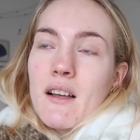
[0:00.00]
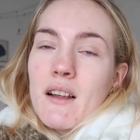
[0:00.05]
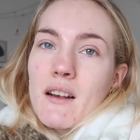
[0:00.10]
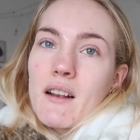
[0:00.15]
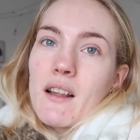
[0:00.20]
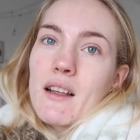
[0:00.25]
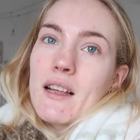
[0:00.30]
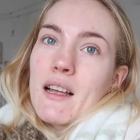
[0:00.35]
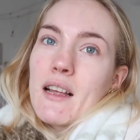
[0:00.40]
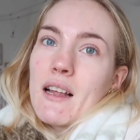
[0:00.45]

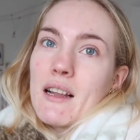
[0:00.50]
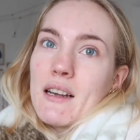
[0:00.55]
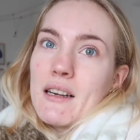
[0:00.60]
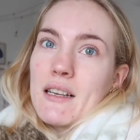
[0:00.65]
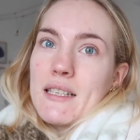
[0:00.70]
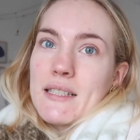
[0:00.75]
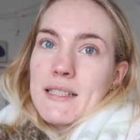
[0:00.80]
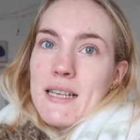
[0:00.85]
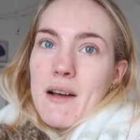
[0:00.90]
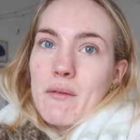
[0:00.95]
like, at
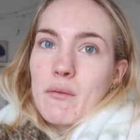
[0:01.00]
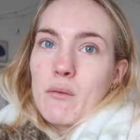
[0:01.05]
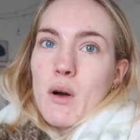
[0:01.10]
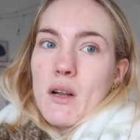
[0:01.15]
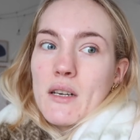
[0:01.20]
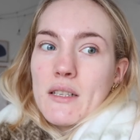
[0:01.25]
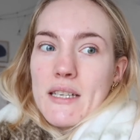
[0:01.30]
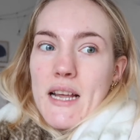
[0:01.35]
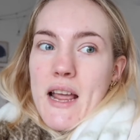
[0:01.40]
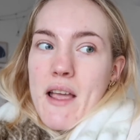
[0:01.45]
least have
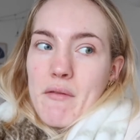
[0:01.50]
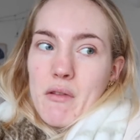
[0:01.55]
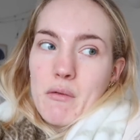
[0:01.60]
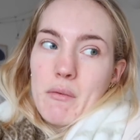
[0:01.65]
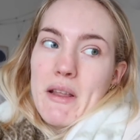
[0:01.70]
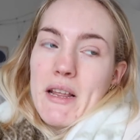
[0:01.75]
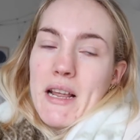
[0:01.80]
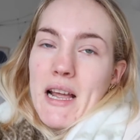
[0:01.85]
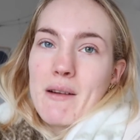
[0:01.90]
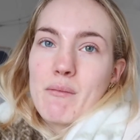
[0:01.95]
one day of the
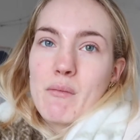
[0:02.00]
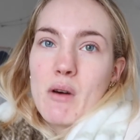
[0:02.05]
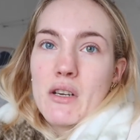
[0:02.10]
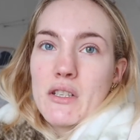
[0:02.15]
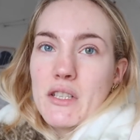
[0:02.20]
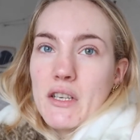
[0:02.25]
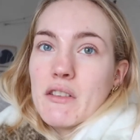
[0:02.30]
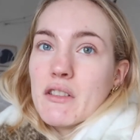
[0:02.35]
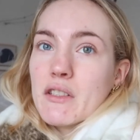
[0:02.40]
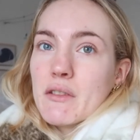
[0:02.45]
weekend where I
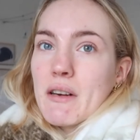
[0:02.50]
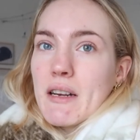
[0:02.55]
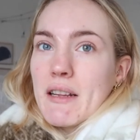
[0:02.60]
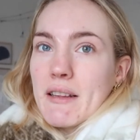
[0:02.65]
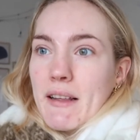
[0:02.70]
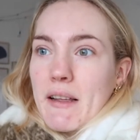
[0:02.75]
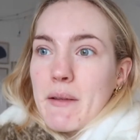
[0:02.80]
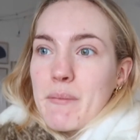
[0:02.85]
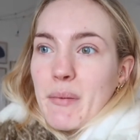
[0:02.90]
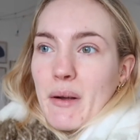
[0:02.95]
don't do
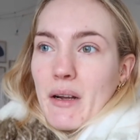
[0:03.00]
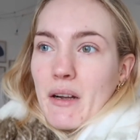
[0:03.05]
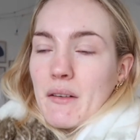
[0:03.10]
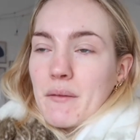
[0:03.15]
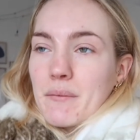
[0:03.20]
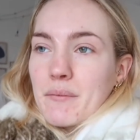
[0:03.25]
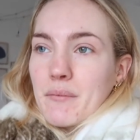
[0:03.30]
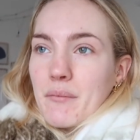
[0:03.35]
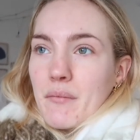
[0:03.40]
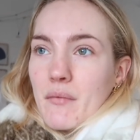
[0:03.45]
anything, but
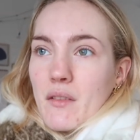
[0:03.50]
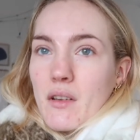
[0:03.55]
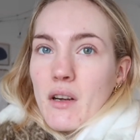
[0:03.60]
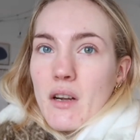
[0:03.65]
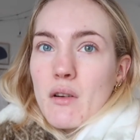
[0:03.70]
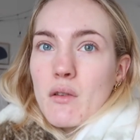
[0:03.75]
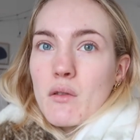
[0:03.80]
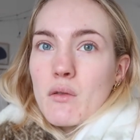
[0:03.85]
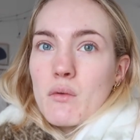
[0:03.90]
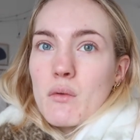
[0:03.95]

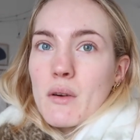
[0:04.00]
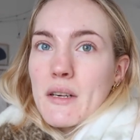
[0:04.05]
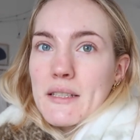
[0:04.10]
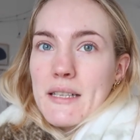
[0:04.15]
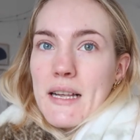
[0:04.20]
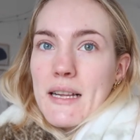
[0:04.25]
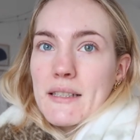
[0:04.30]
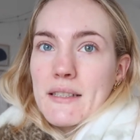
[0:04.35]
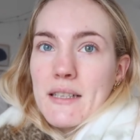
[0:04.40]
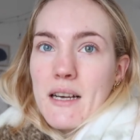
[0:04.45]
I
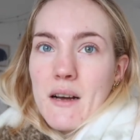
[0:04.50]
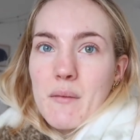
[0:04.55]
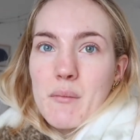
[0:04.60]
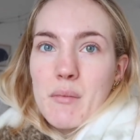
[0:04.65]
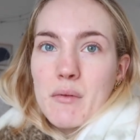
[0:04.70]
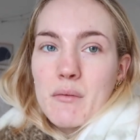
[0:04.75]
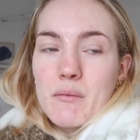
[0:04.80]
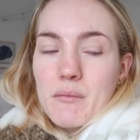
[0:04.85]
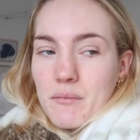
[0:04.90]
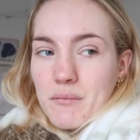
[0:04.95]
always end up
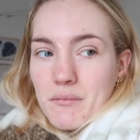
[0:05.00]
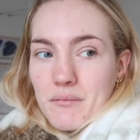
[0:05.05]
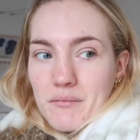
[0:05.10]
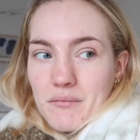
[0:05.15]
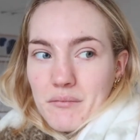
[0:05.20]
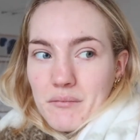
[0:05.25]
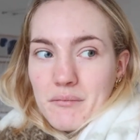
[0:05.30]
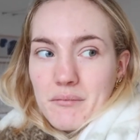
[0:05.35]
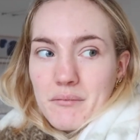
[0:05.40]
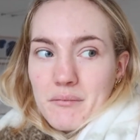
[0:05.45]

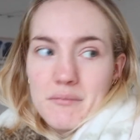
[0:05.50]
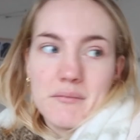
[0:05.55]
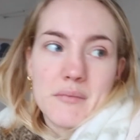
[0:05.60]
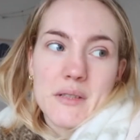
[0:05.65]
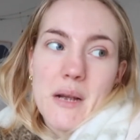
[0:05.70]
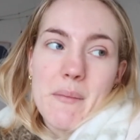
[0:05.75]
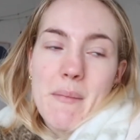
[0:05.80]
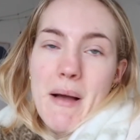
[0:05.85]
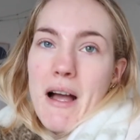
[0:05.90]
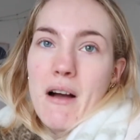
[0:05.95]

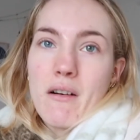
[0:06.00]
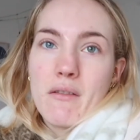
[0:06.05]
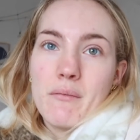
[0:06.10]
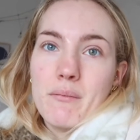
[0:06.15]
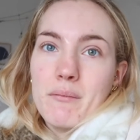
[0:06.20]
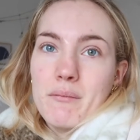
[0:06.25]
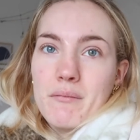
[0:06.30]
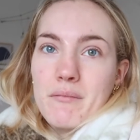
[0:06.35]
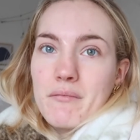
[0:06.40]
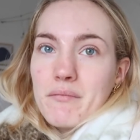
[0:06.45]
somehow
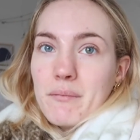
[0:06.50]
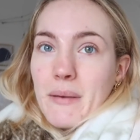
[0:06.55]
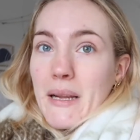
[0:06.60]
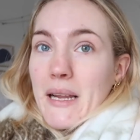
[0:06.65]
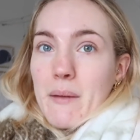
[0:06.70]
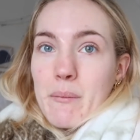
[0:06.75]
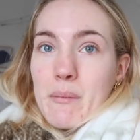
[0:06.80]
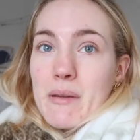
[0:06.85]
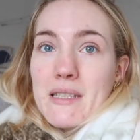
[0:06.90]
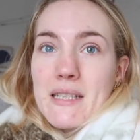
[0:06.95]

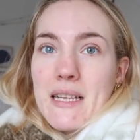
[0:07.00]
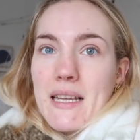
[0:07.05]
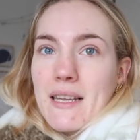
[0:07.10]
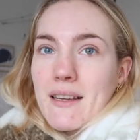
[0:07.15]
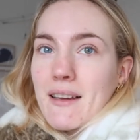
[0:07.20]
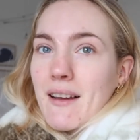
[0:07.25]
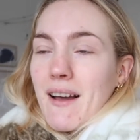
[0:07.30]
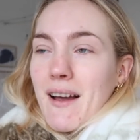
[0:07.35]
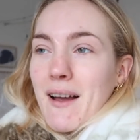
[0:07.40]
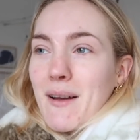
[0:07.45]
being
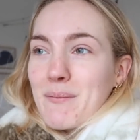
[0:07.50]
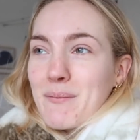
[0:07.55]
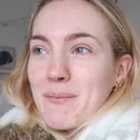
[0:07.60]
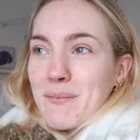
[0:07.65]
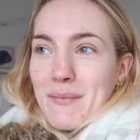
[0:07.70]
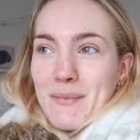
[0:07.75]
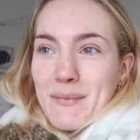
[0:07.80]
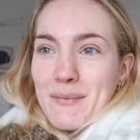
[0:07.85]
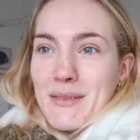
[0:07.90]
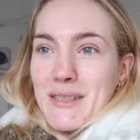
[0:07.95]
busy,
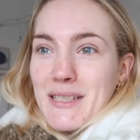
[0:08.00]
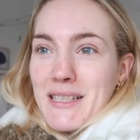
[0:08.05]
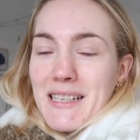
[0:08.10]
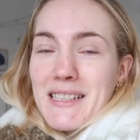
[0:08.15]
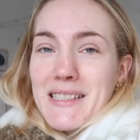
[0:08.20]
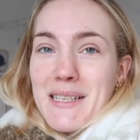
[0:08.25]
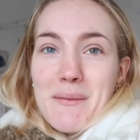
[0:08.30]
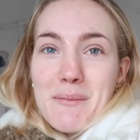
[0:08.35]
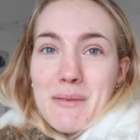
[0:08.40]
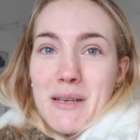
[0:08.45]

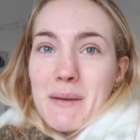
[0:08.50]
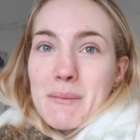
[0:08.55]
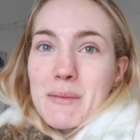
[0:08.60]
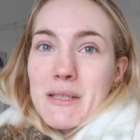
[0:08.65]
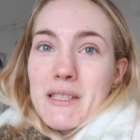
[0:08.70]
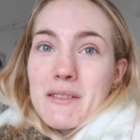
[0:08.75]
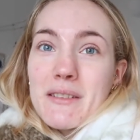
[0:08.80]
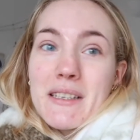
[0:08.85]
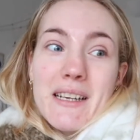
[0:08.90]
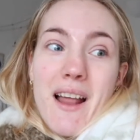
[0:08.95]
sometimes
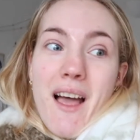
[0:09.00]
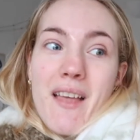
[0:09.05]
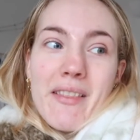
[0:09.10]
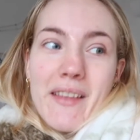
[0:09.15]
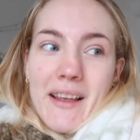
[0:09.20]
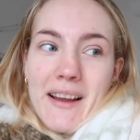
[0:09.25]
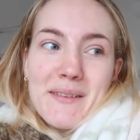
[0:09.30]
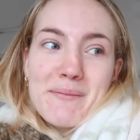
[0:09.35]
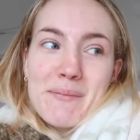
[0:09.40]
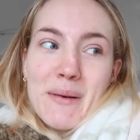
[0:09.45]
doing
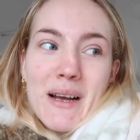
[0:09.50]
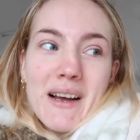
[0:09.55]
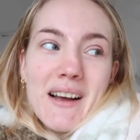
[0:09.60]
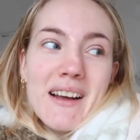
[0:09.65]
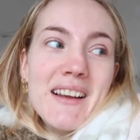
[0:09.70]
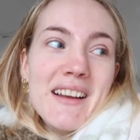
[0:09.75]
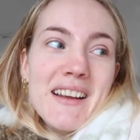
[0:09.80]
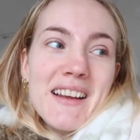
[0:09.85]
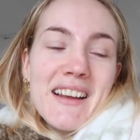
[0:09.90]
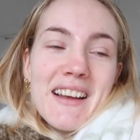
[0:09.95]
nothing. But
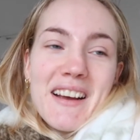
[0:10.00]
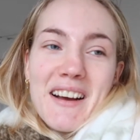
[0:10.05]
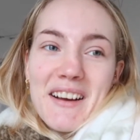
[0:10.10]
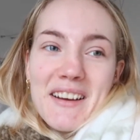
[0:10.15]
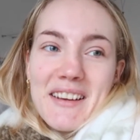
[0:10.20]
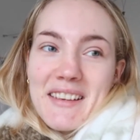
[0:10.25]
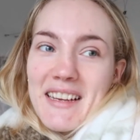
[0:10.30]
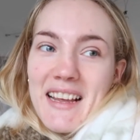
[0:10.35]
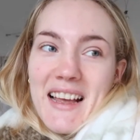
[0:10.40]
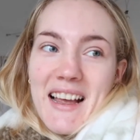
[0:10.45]

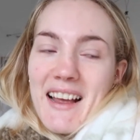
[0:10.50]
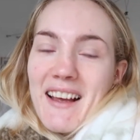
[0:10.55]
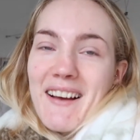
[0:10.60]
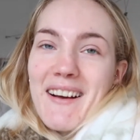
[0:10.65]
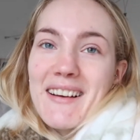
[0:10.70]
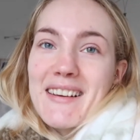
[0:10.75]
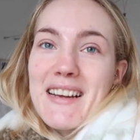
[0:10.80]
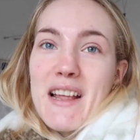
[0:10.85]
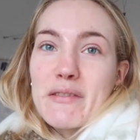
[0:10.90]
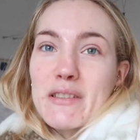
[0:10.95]
yeah,
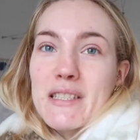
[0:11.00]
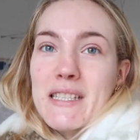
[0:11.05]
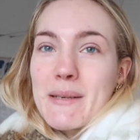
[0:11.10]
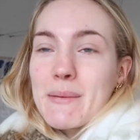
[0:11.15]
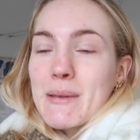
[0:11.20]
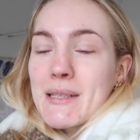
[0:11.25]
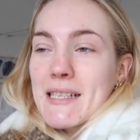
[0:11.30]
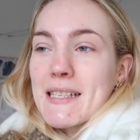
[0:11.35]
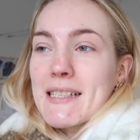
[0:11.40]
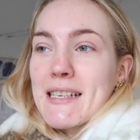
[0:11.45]
I never
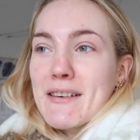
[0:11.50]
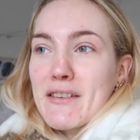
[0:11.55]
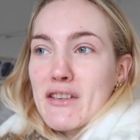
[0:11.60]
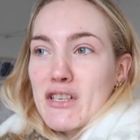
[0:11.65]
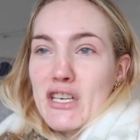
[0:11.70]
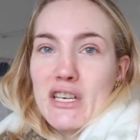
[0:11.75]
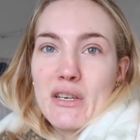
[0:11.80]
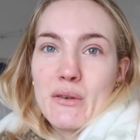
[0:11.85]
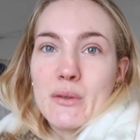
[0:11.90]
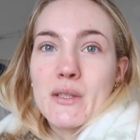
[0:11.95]
seem to sit down and
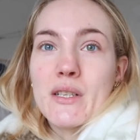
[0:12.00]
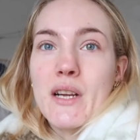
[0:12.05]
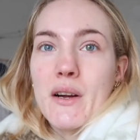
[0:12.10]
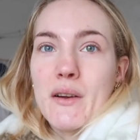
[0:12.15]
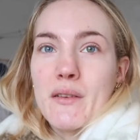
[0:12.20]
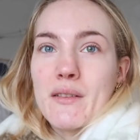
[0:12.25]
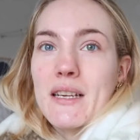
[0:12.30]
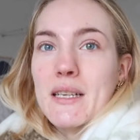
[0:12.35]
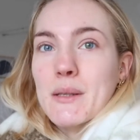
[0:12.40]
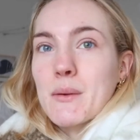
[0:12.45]
chill,
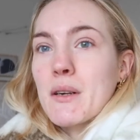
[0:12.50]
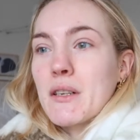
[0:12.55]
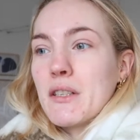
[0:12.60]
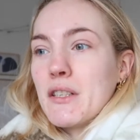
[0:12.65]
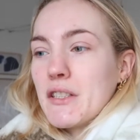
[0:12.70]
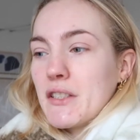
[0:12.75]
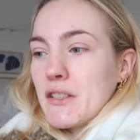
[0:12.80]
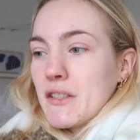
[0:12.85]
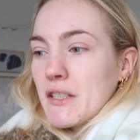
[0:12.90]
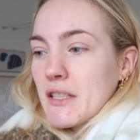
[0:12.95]
so that's what I'm going
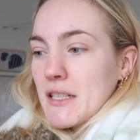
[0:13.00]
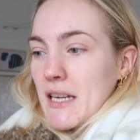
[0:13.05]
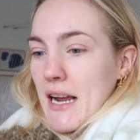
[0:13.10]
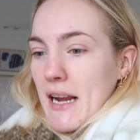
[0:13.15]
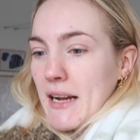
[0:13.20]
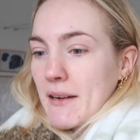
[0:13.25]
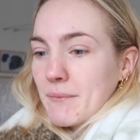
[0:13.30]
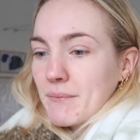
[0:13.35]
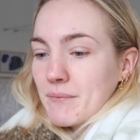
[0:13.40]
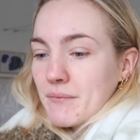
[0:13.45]
to do
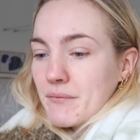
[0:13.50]
today,